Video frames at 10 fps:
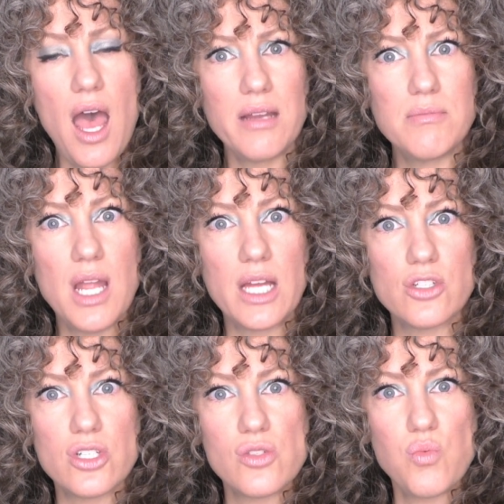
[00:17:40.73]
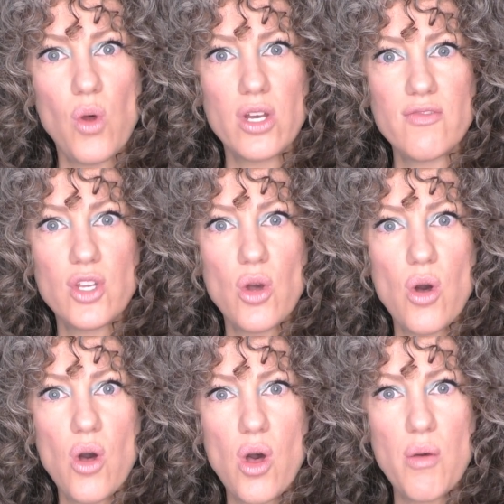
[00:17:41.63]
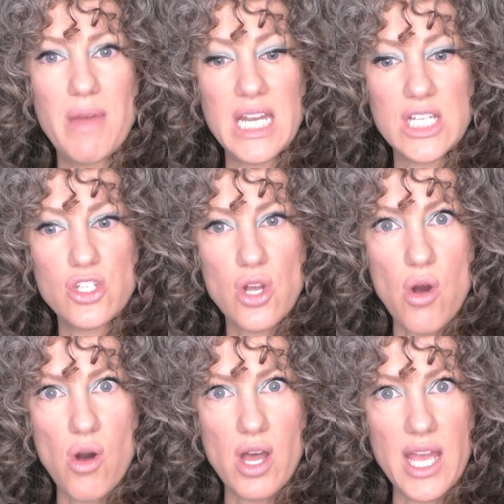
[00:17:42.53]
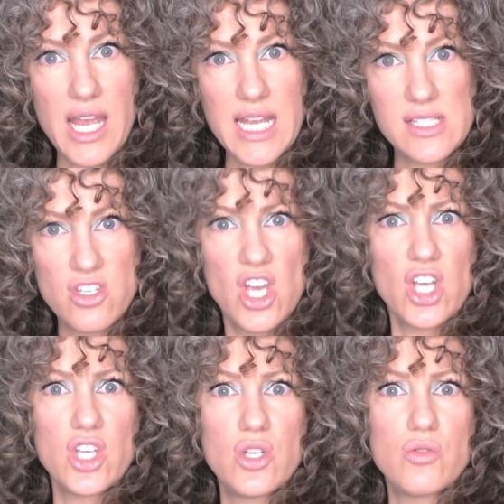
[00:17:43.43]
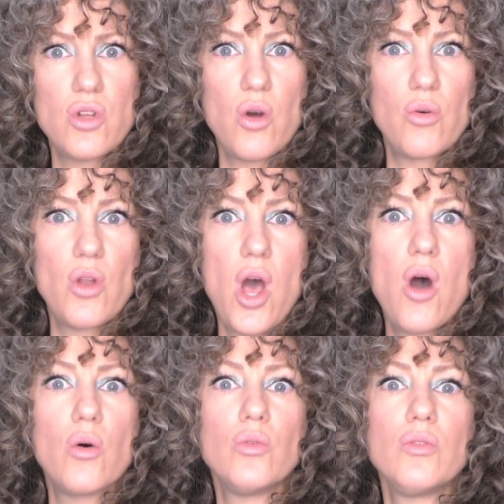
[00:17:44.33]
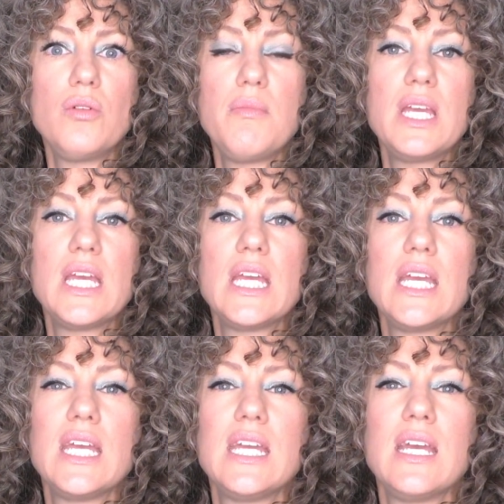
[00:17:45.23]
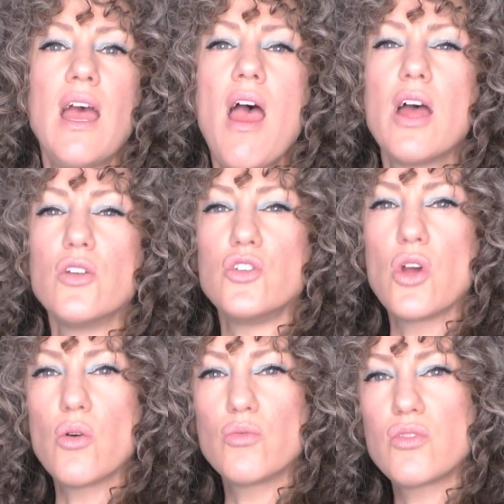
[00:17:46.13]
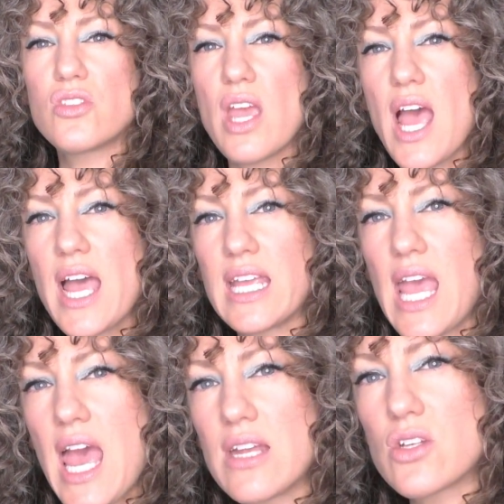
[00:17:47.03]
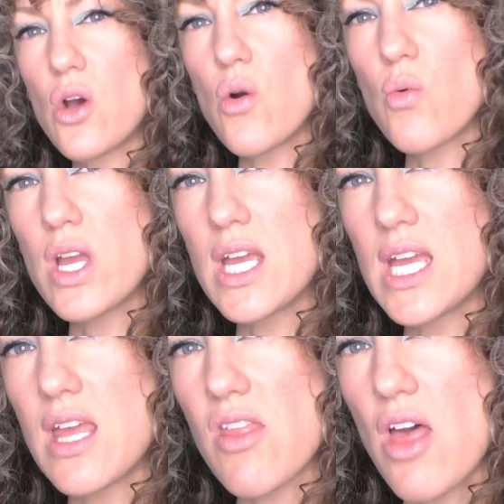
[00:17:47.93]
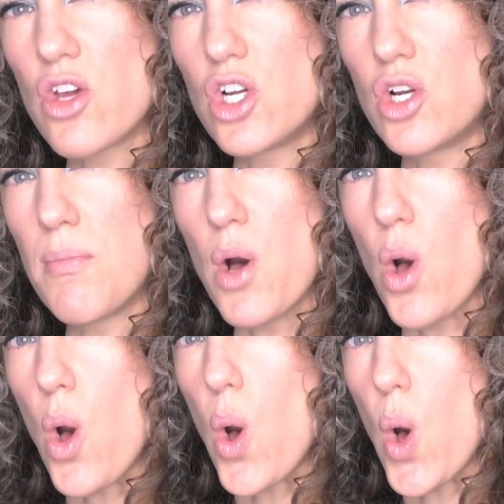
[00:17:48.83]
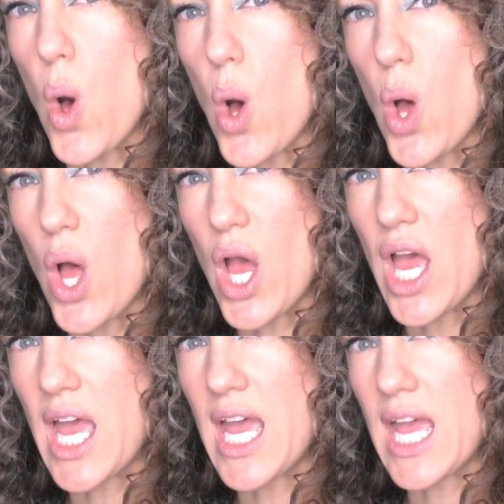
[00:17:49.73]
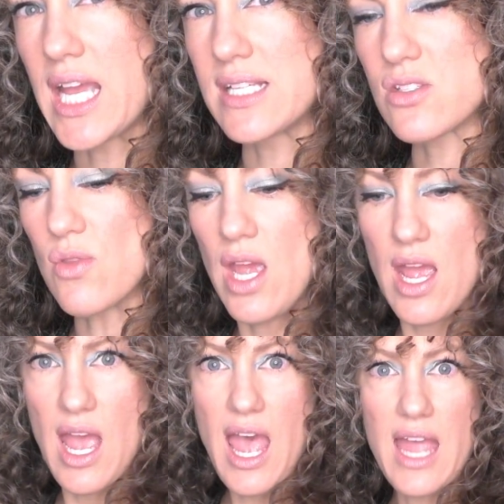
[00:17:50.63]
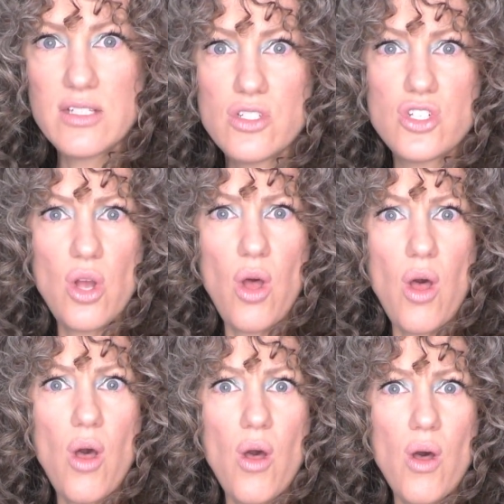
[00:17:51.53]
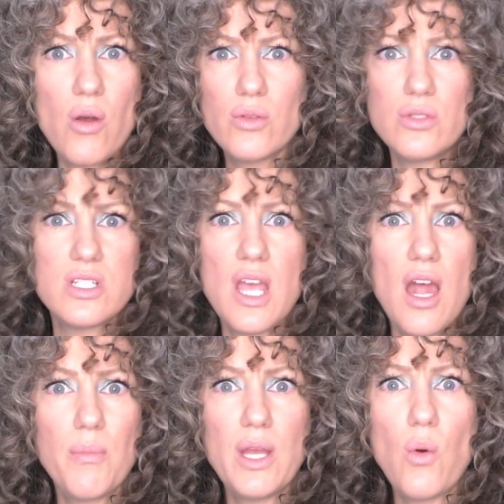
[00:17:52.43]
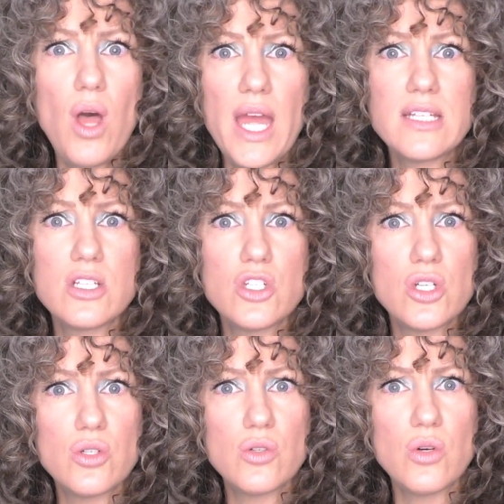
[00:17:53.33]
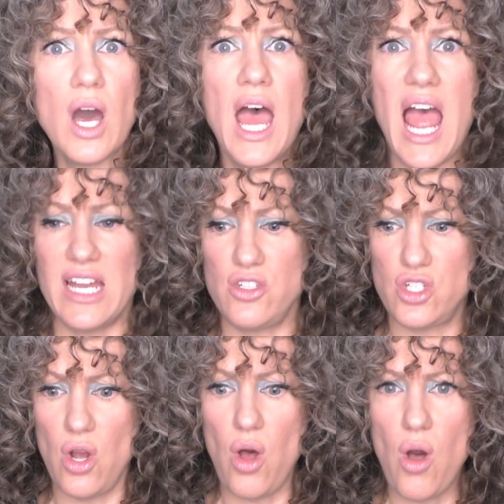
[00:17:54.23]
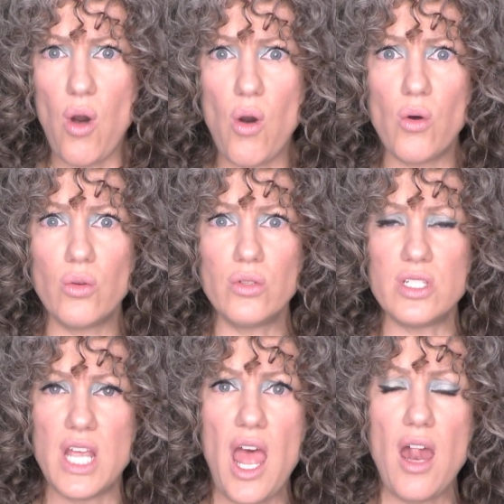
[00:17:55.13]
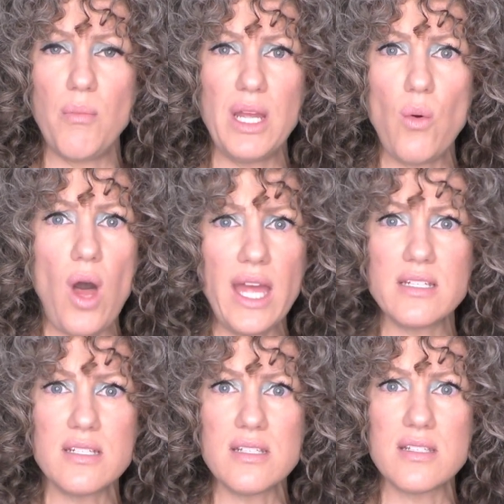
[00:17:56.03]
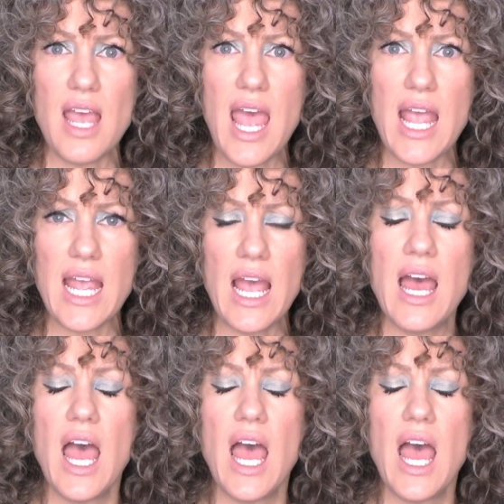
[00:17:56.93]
I'm not just one of your many toys. You don't own me. Don't say I can't go with other boys. And don't tell me what to do, and don't tell me what to say.